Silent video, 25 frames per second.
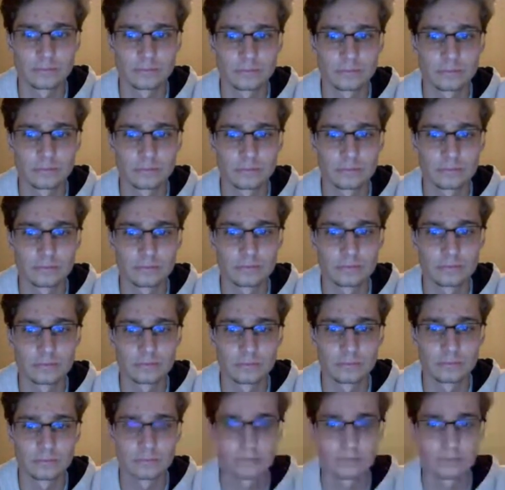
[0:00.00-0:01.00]

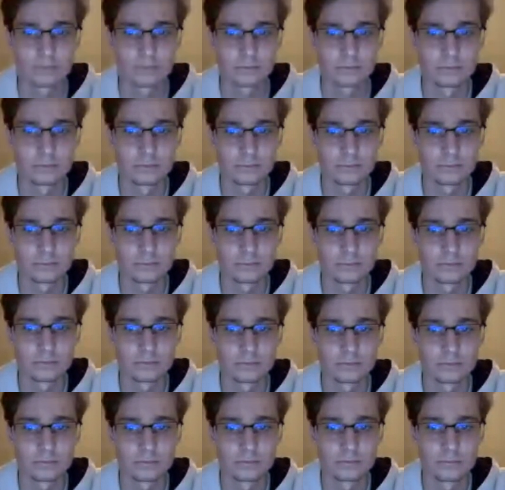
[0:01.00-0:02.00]

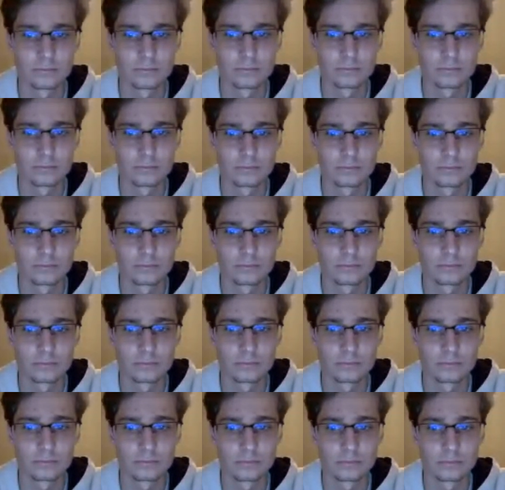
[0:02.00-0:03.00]

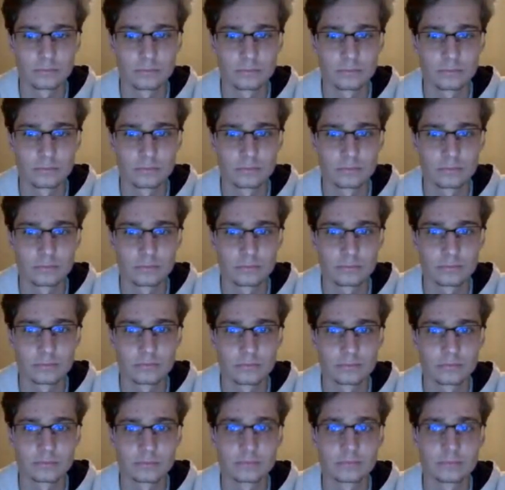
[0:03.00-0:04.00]

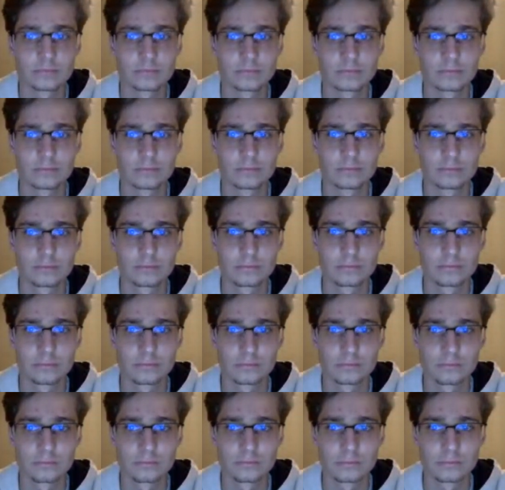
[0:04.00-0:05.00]

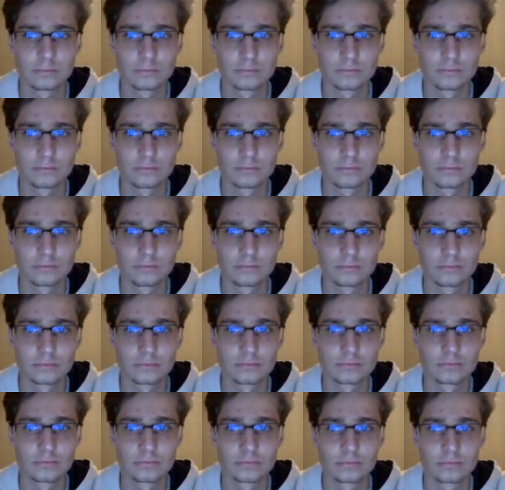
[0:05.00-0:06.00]

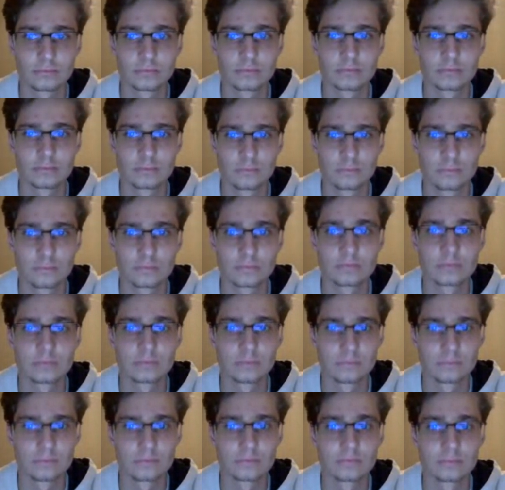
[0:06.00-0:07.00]

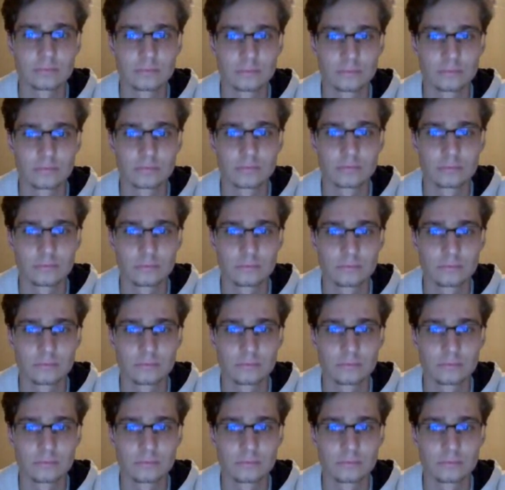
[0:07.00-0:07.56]
The person shown says nothing.